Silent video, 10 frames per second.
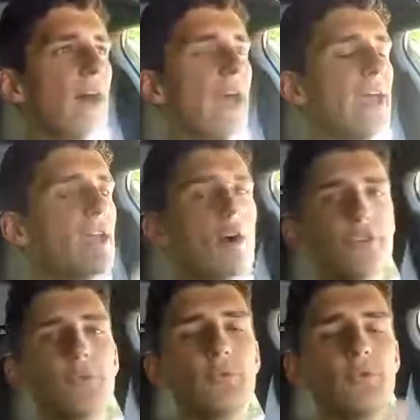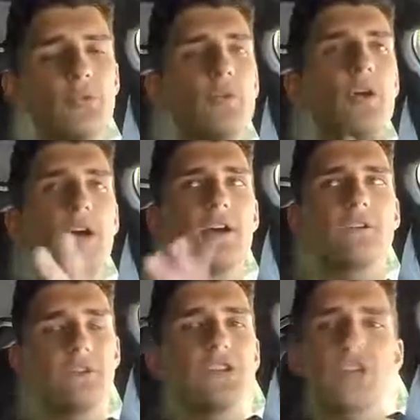And also do
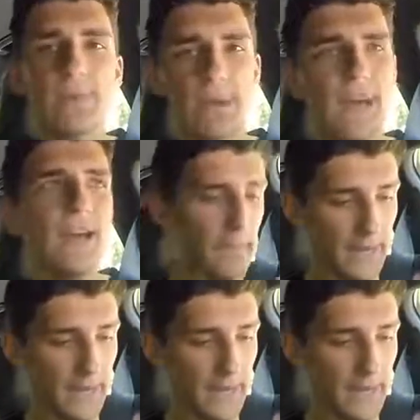free shipping.